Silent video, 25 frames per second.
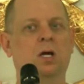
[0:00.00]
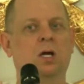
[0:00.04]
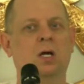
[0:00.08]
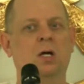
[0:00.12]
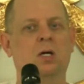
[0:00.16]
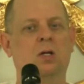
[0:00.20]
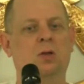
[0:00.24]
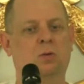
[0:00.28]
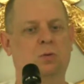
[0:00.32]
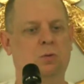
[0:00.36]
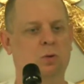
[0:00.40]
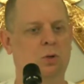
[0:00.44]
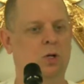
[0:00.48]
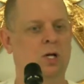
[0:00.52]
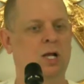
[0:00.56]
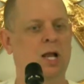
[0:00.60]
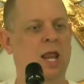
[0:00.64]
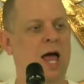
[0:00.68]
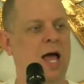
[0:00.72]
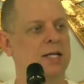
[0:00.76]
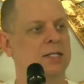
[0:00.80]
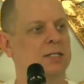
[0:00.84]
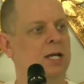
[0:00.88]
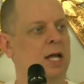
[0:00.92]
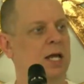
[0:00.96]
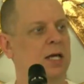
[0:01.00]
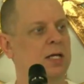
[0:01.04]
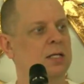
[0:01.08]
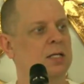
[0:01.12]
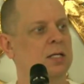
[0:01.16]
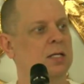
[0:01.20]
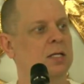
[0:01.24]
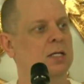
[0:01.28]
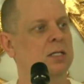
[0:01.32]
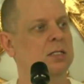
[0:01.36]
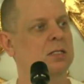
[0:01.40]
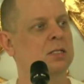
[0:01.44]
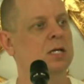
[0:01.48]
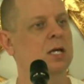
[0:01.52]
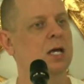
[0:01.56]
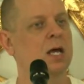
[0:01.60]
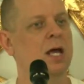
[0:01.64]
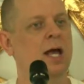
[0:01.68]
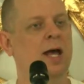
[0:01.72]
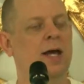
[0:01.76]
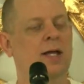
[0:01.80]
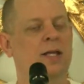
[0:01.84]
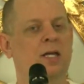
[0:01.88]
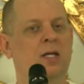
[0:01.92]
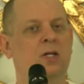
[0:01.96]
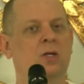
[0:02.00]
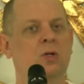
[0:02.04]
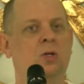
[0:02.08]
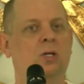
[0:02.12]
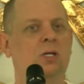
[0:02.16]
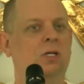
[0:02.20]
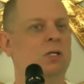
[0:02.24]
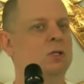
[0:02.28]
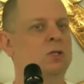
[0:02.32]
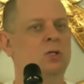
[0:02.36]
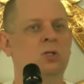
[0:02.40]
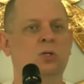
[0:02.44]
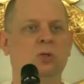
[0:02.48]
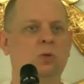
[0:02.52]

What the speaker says: through a class like this and then you didn't